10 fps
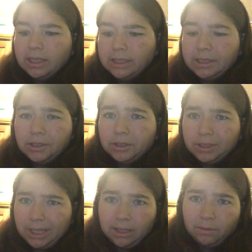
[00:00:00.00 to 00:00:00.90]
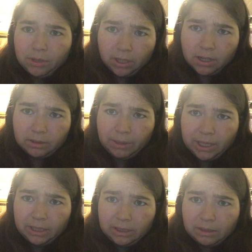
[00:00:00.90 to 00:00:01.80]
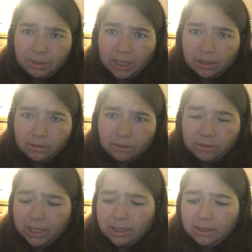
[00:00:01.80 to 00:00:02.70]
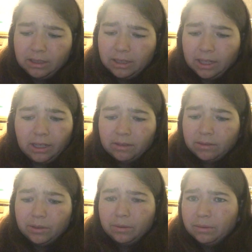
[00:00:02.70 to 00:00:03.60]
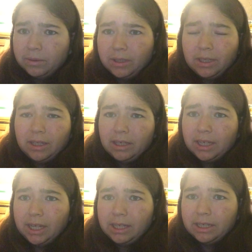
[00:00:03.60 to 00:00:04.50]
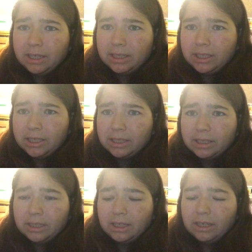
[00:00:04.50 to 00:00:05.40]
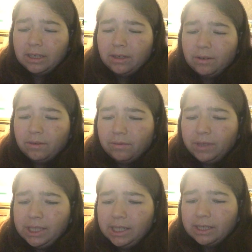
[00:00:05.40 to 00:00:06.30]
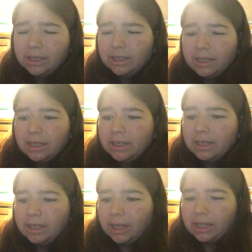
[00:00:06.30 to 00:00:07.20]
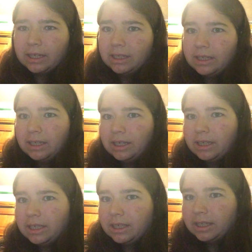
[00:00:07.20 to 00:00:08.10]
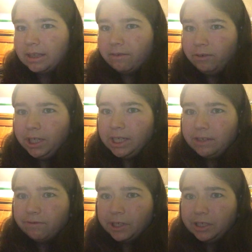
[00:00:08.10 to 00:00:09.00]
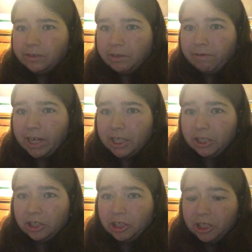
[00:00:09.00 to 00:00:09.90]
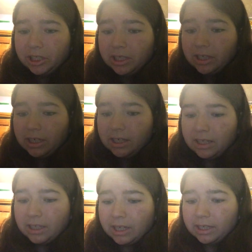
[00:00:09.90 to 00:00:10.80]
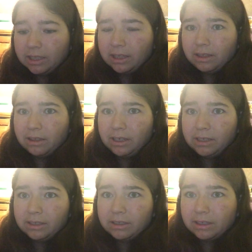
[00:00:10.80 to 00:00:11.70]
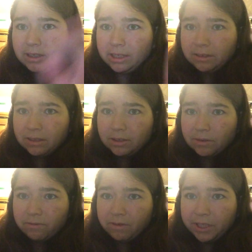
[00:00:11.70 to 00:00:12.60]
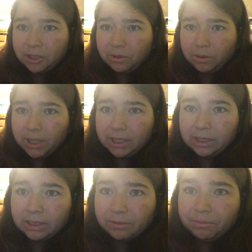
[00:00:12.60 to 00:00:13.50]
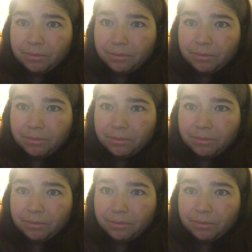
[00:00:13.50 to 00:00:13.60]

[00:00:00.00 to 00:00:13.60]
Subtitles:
his sister's death was caused by her somehow, and I don't know. It's just really, like, the reason for your revenge. Like, these revenge stories